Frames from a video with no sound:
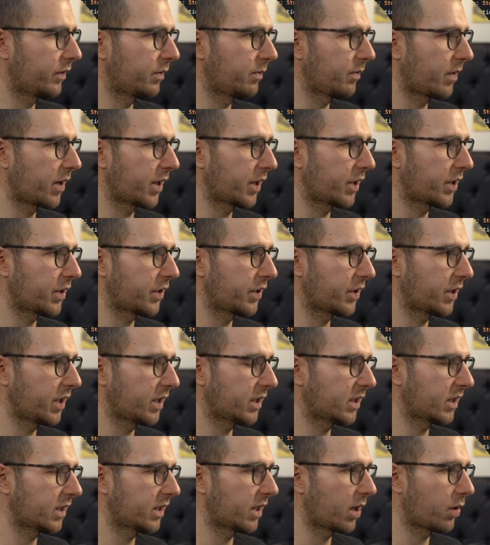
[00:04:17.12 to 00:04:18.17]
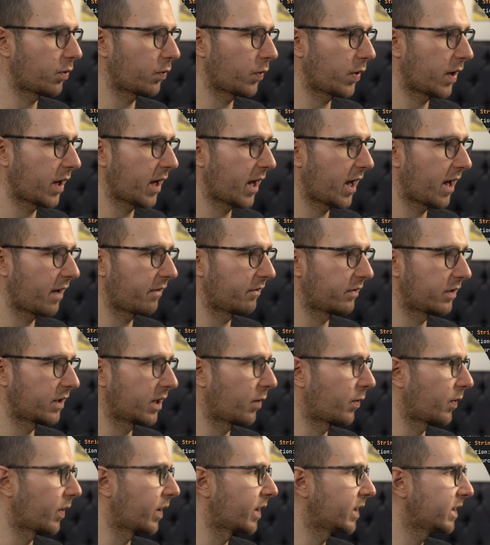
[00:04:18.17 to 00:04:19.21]
the marker data that we have in
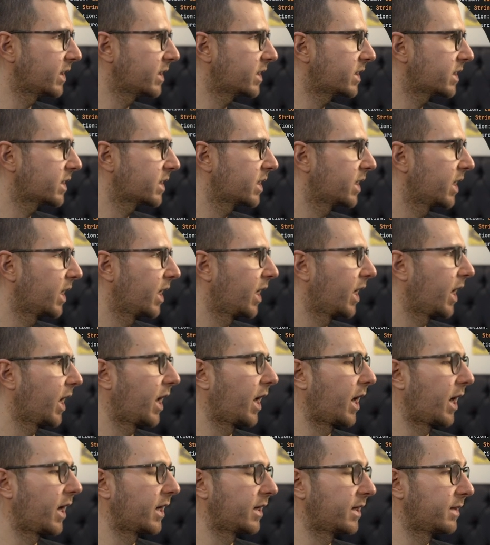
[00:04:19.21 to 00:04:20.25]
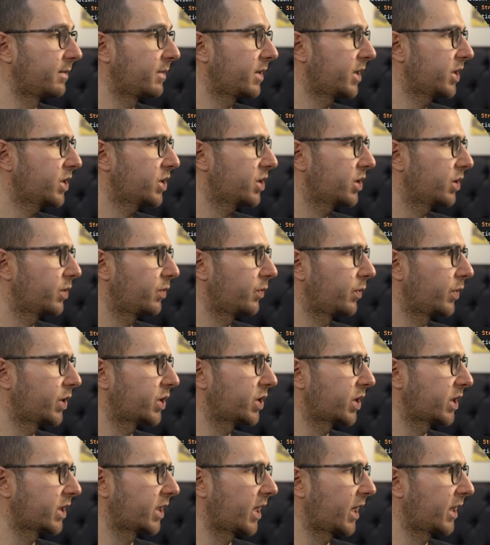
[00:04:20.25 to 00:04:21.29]
our list an image,
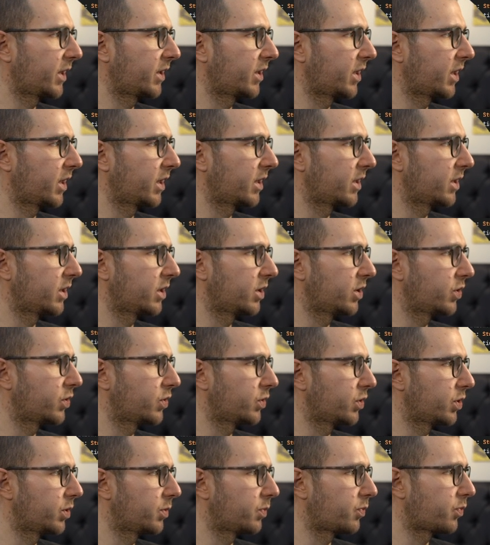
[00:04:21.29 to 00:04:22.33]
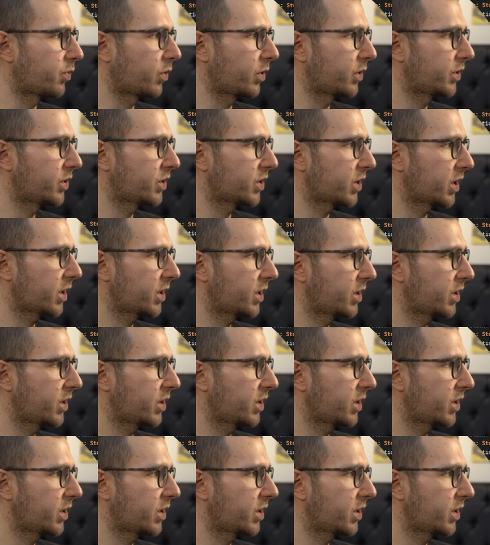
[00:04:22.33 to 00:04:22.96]
which I added into the project